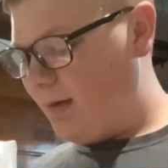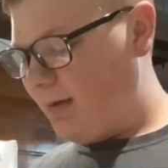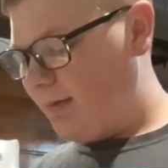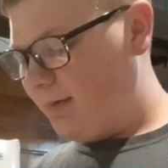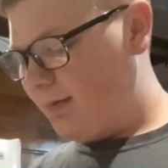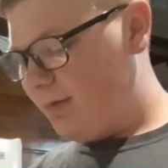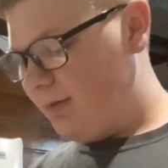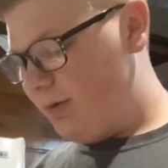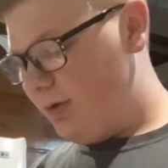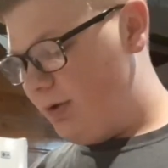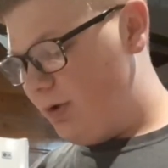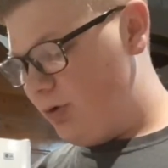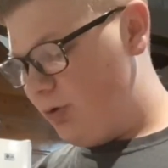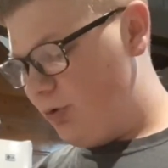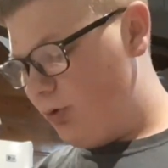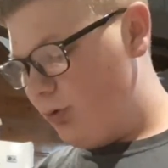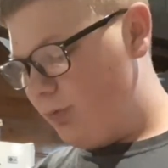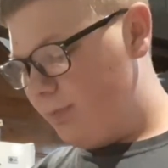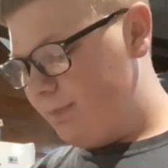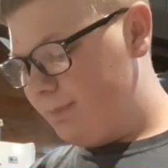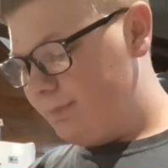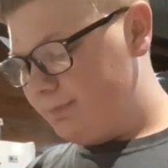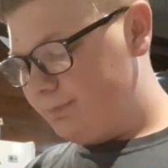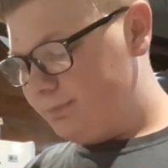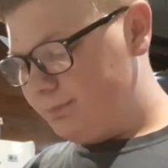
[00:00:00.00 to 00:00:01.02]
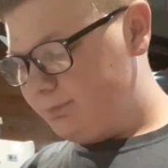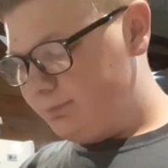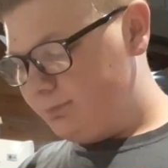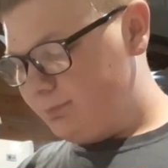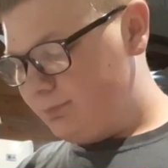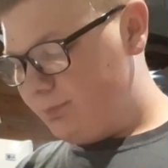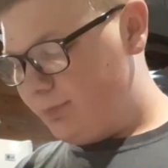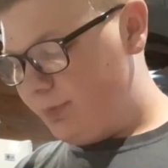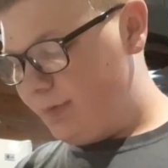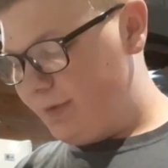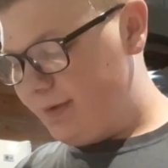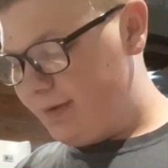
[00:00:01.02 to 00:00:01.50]
you
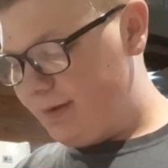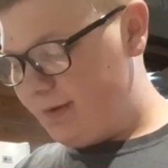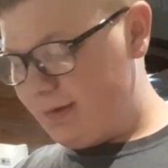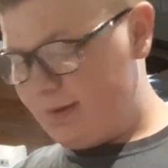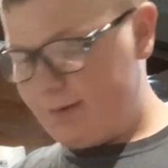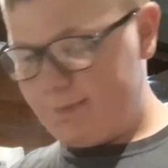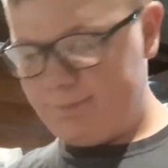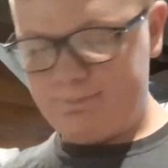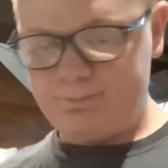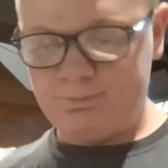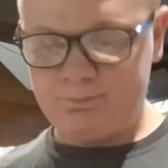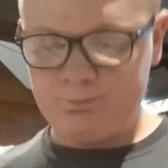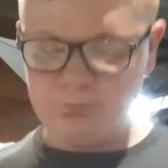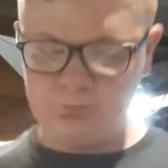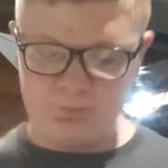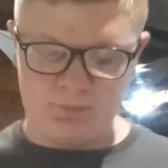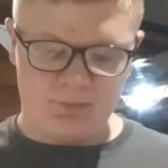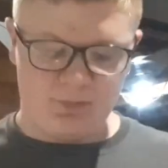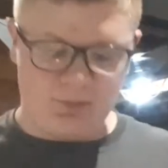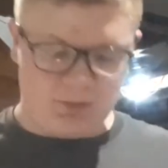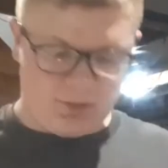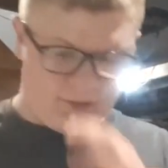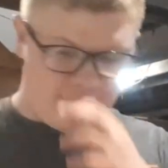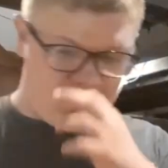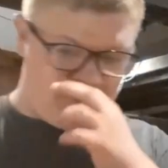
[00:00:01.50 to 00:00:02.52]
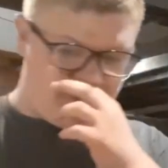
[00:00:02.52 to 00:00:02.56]
put the, in this